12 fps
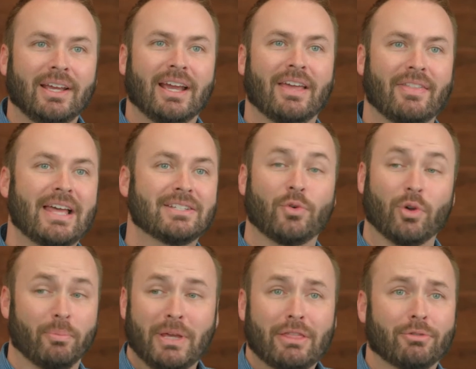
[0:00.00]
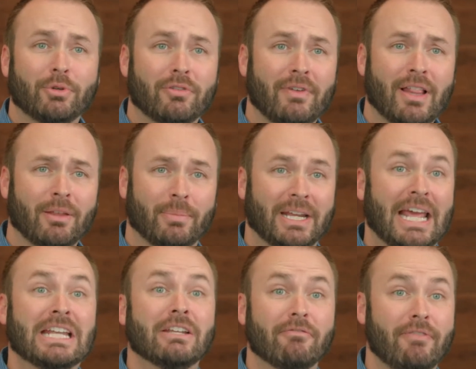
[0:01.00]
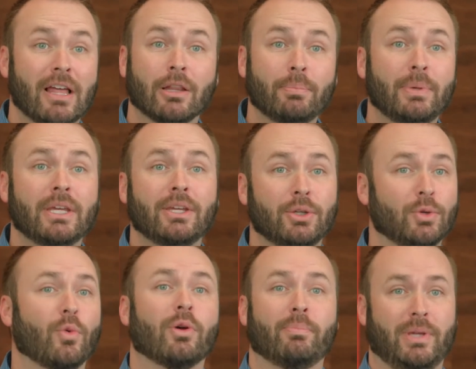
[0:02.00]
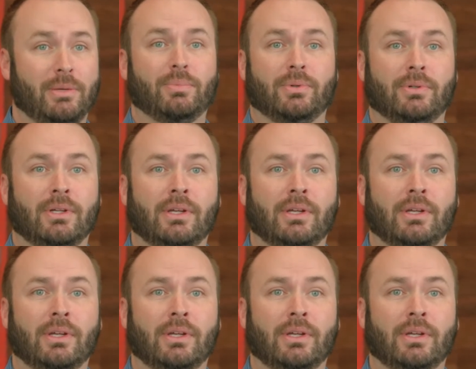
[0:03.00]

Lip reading: And that's going to be through development and developing your people.